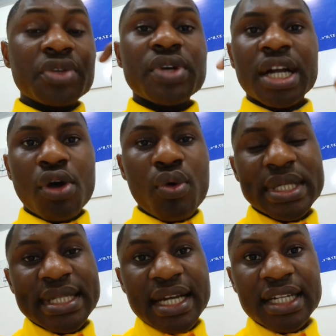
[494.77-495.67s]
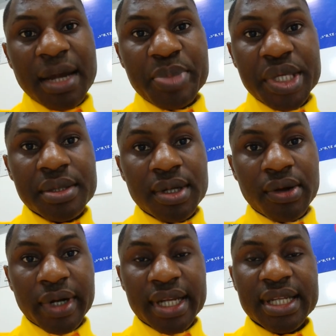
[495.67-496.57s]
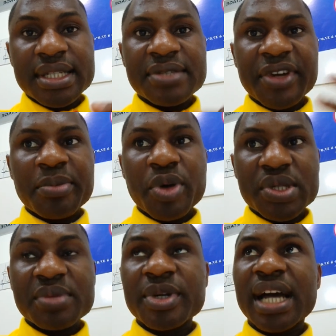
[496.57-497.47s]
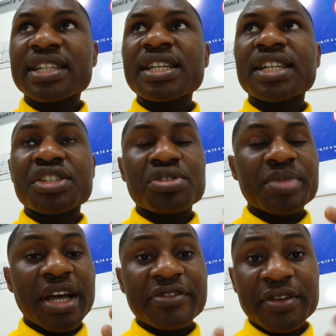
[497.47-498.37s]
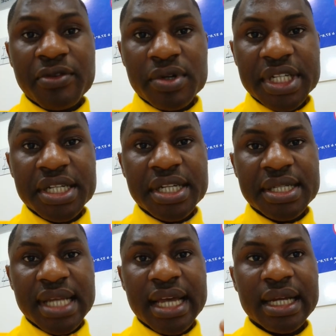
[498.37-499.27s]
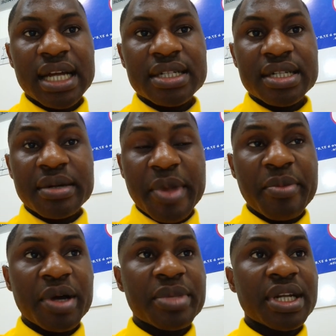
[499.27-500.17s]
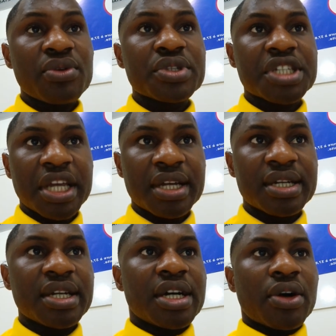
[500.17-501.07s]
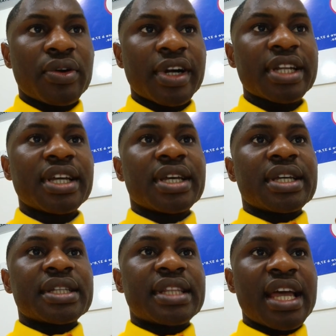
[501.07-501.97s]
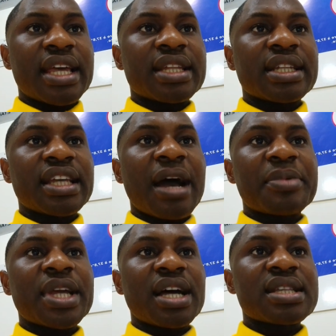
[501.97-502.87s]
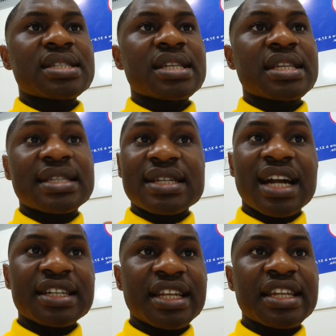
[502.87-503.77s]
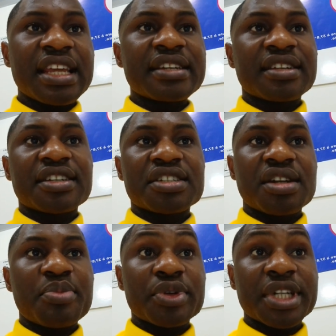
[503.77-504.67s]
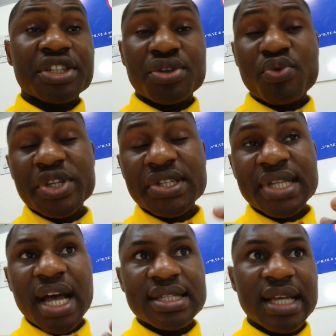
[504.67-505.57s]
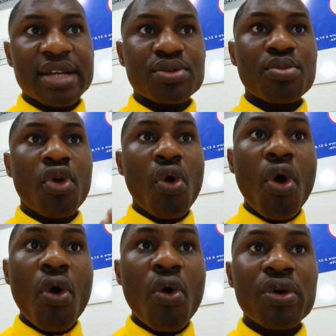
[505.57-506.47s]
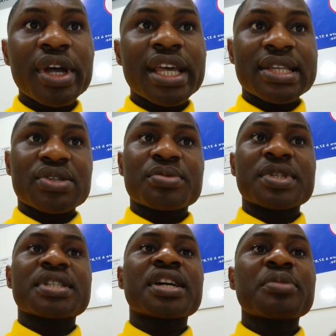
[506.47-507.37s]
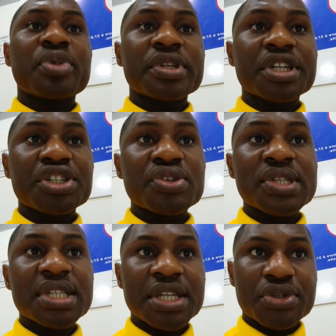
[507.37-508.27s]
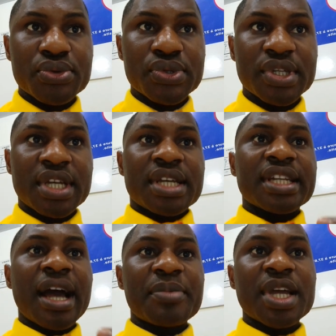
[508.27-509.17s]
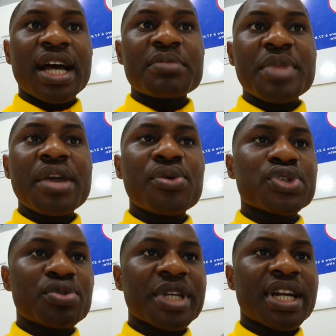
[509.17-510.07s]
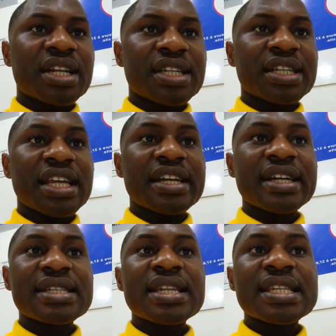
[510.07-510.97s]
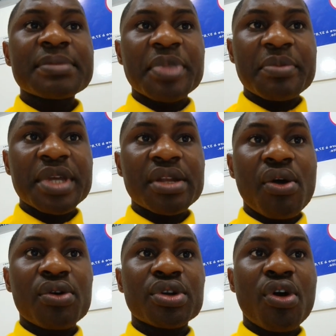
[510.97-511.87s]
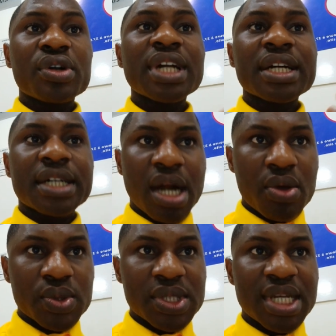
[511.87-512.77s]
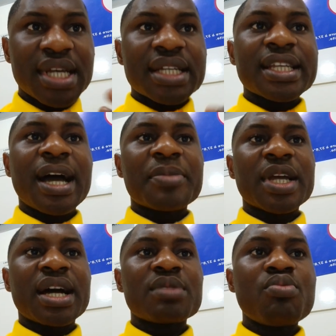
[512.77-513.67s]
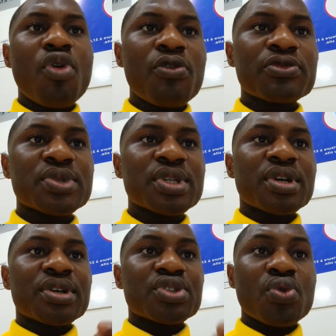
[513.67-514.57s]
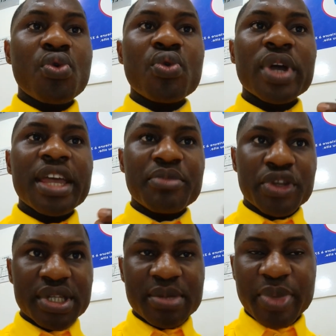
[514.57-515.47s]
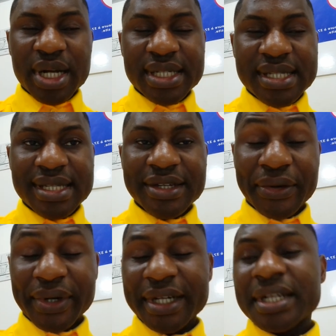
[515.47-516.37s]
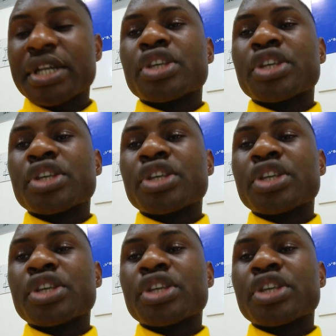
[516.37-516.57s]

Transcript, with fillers: You can always take an appeal, all right? It is very possible. I think that should be after fourteen days. I can't remember, but I will check, all right? Then the applicant is granted international protection, which is asylum, or a subsidiary protection status. The applicant may also be granted a residence permit on other grounds. The applicant moves to a municipality, all right?